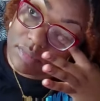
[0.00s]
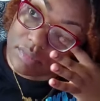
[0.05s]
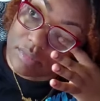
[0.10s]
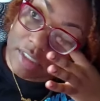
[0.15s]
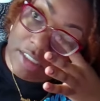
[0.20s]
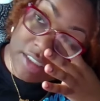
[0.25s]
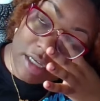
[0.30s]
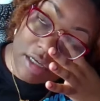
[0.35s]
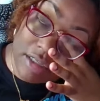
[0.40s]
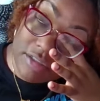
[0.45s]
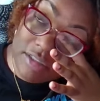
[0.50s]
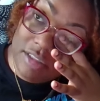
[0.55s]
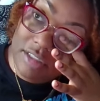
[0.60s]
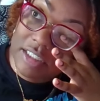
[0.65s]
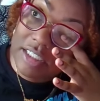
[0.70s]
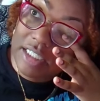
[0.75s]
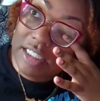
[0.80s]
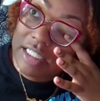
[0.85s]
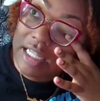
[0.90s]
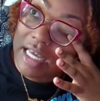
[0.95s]
It's also
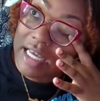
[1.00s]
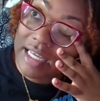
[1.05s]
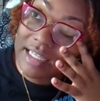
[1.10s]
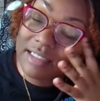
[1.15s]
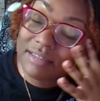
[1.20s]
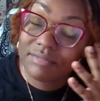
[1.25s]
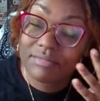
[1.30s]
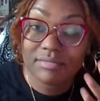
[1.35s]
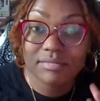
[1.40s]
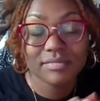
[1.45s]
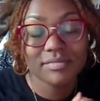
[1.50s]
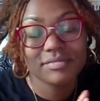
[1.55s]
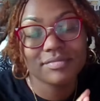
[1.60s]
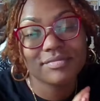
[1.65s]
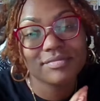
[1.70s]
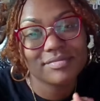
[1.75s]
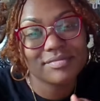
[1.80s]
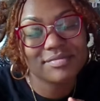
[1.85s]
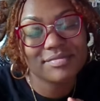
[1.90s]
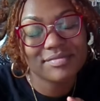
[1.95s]
looking like,
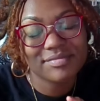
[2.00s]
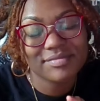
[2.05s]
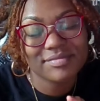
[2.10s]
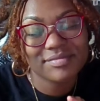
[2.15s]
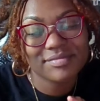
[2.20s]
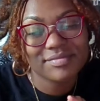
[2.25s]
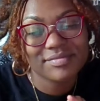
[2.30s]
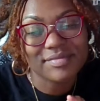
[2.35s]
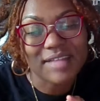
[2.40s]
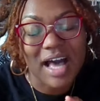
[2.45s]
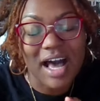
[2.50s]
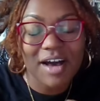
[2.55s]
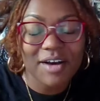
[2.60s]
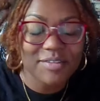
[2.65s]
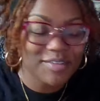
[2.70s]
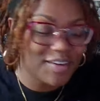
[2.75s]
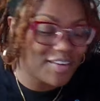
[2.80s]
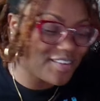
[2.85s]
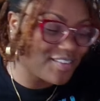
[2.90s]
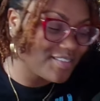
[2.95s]
I
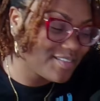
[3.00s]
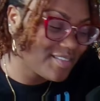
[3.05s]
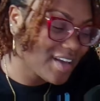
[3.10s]
don't know.